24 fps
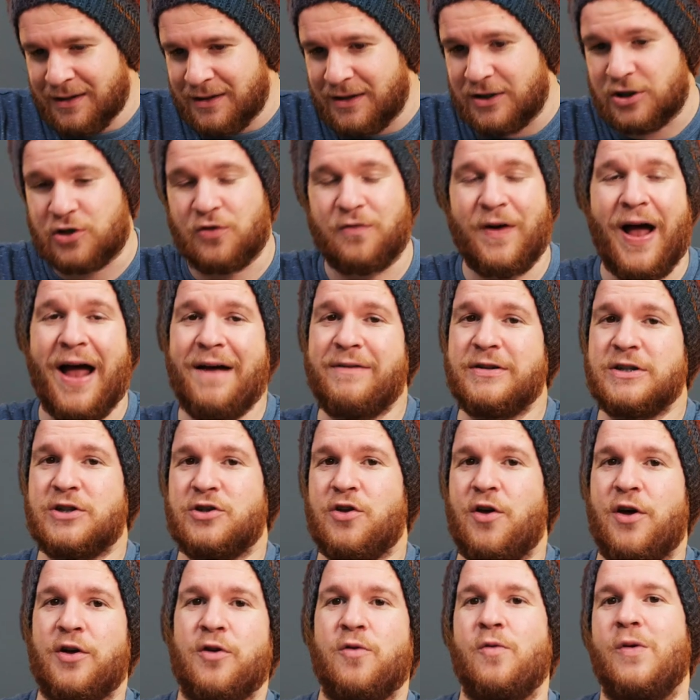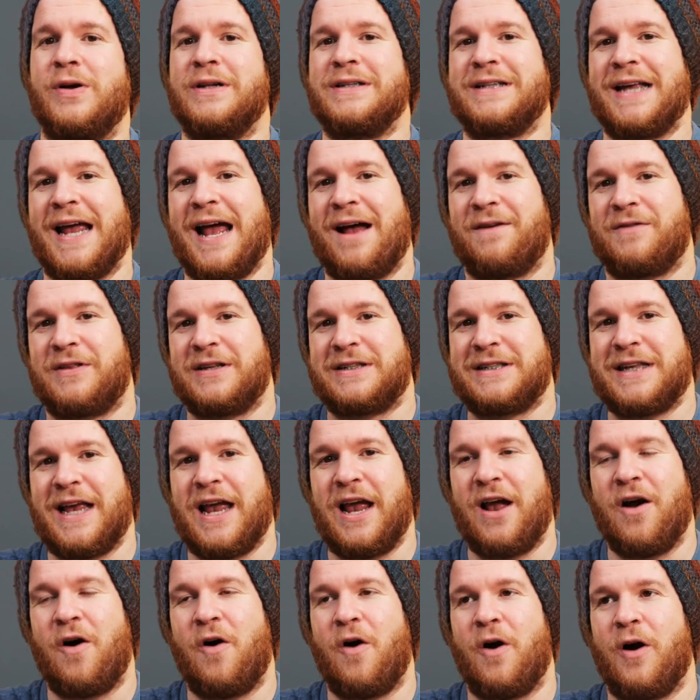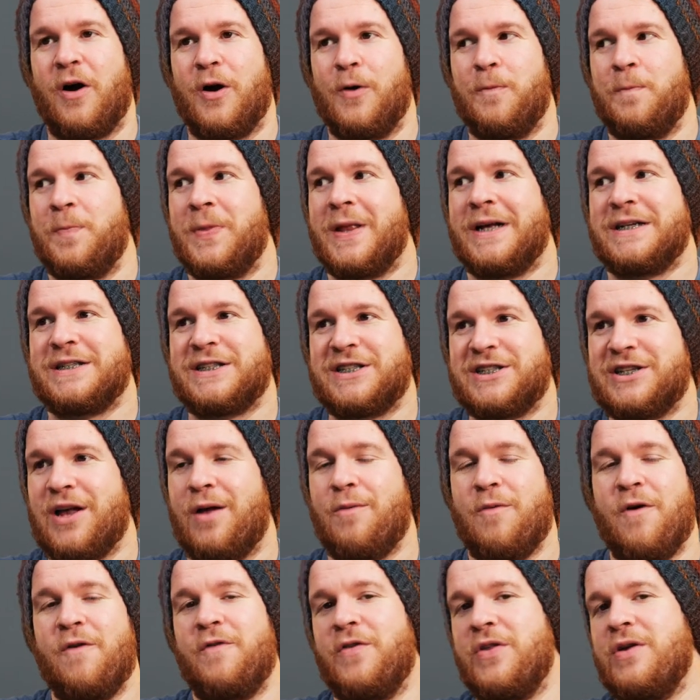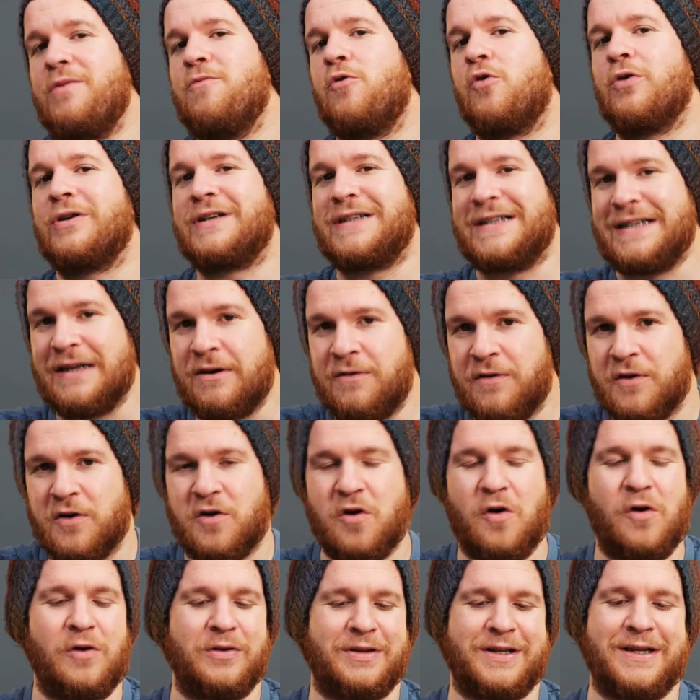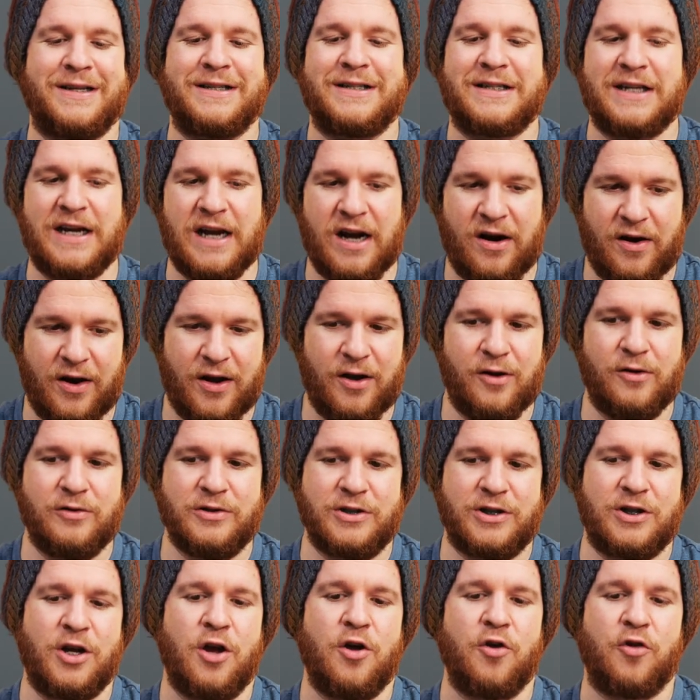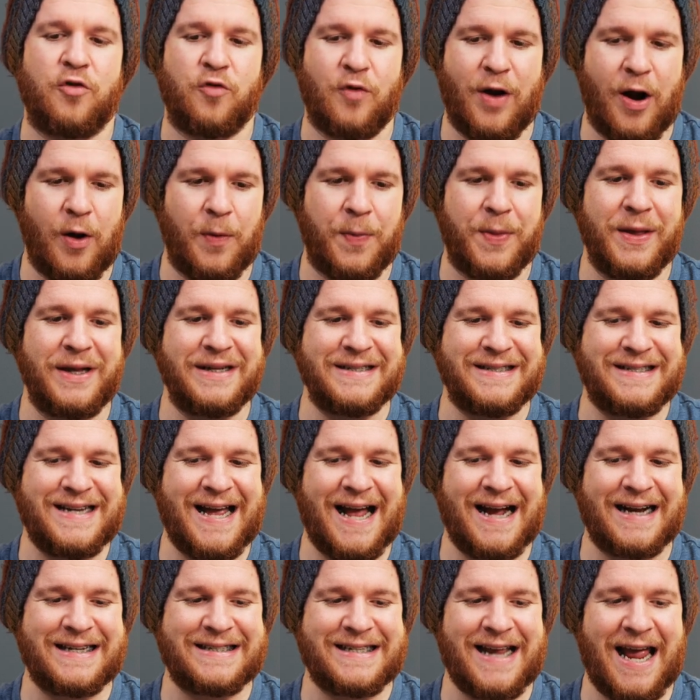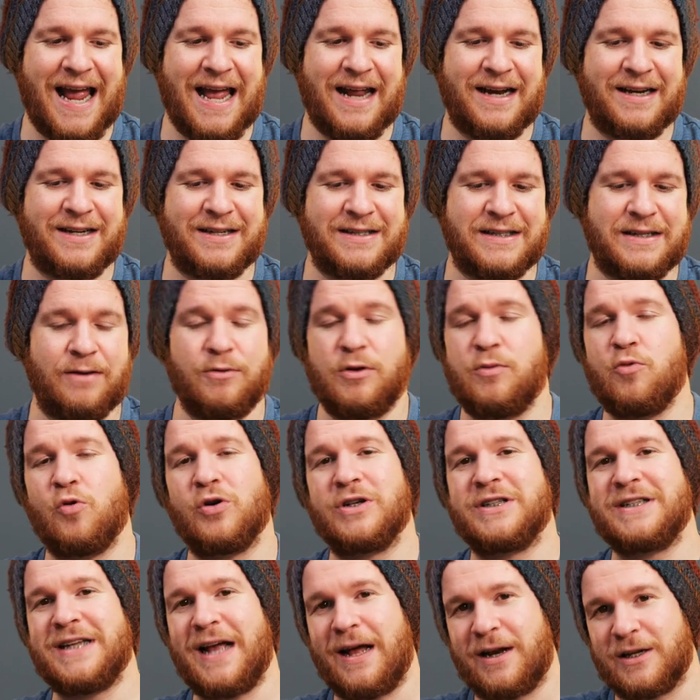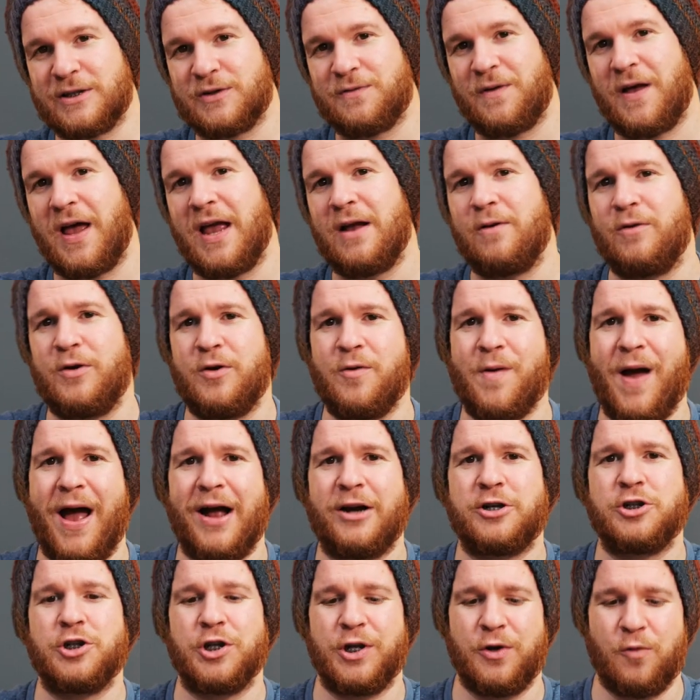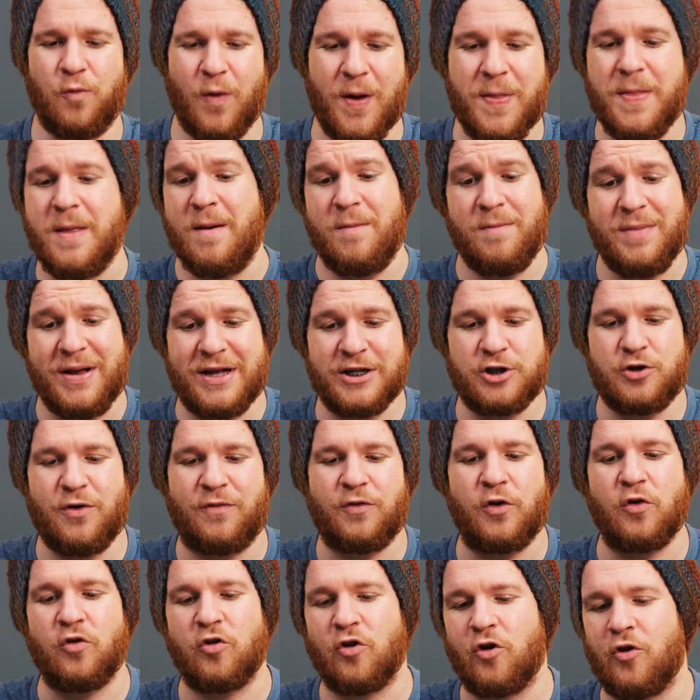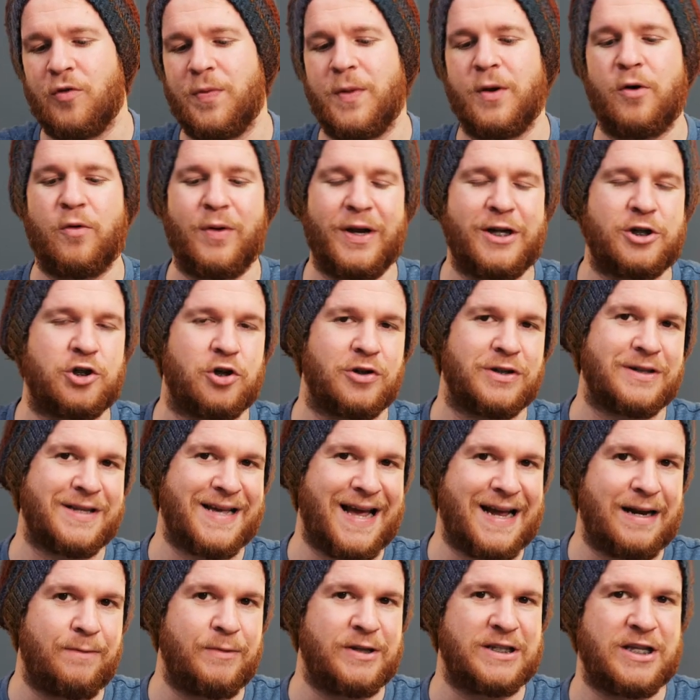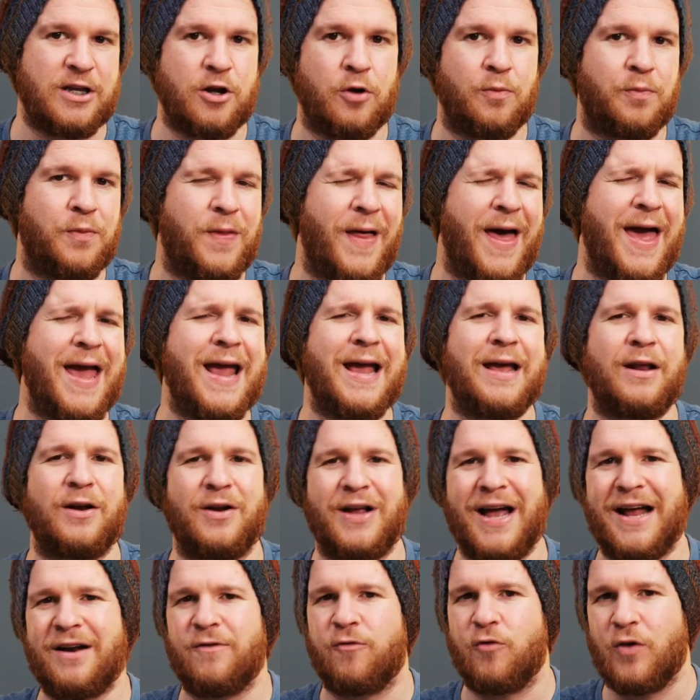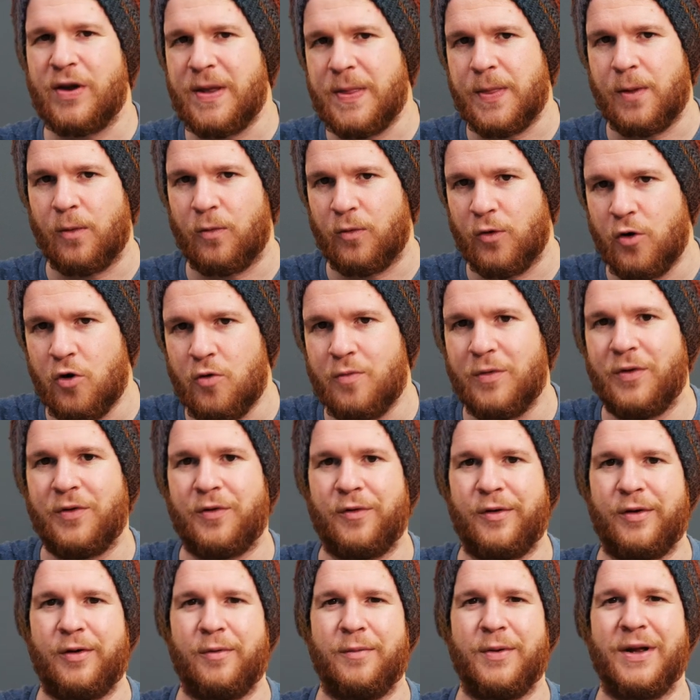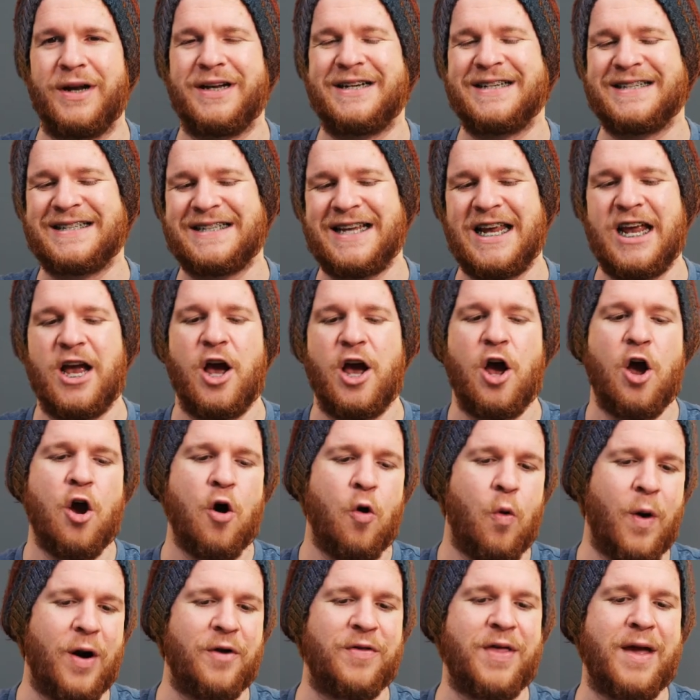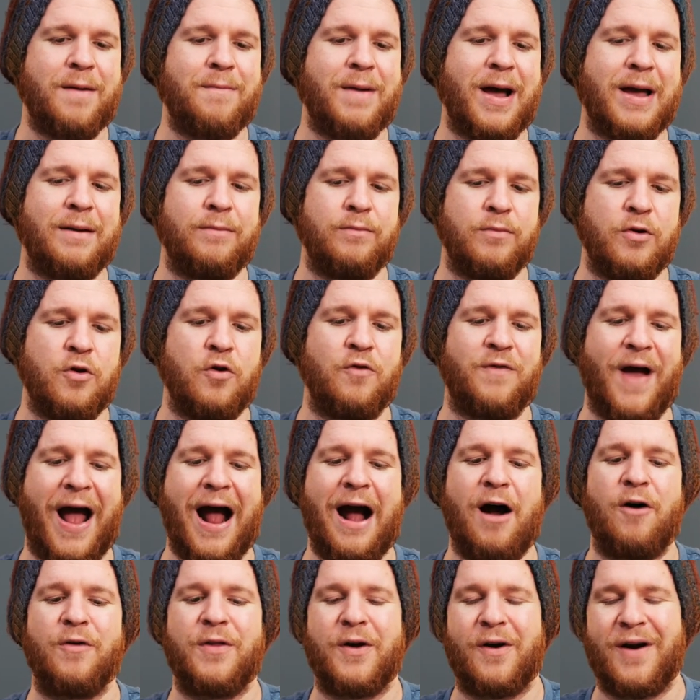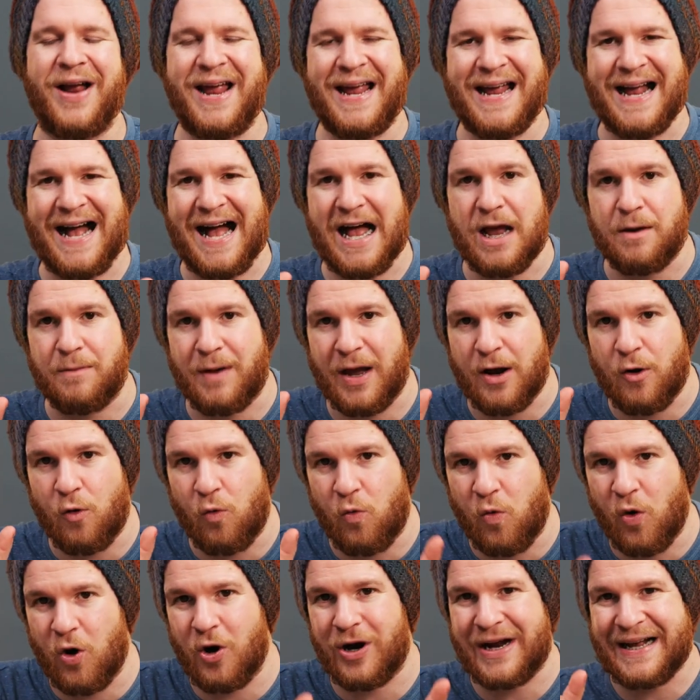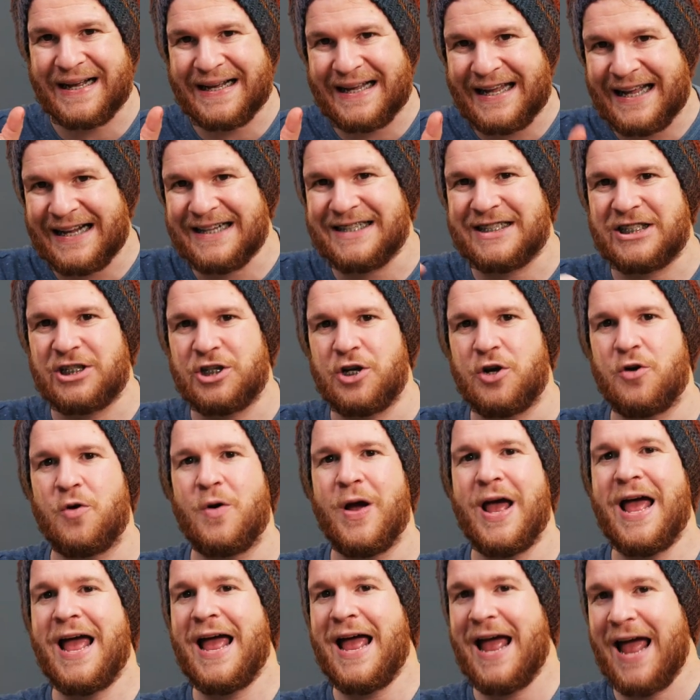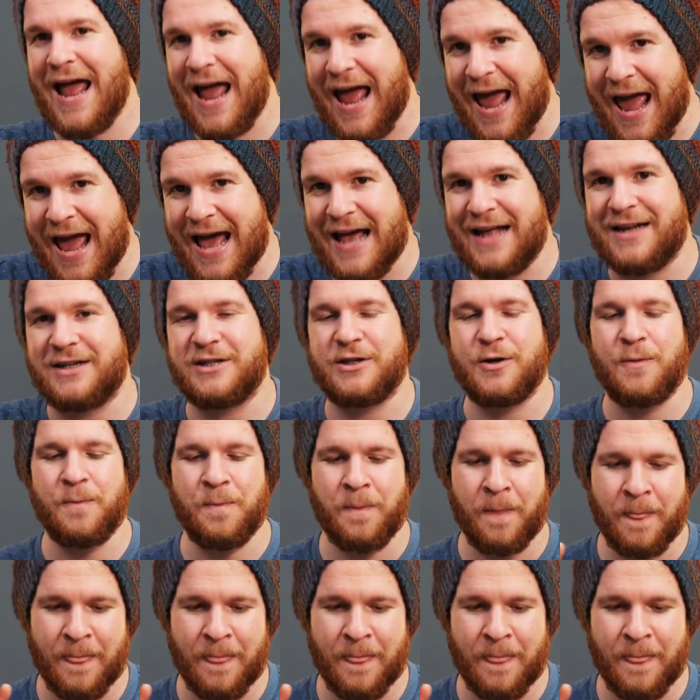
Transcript: The survive and slaughter ones, I have to say, are some of the more difficult scenarios throughout these decks, and some of the more satisfying when you actually win them, because you have to learn the creatures and the enemies that you're playing and kind of read the room a little bit to see where they might move, how their AI might work against you, and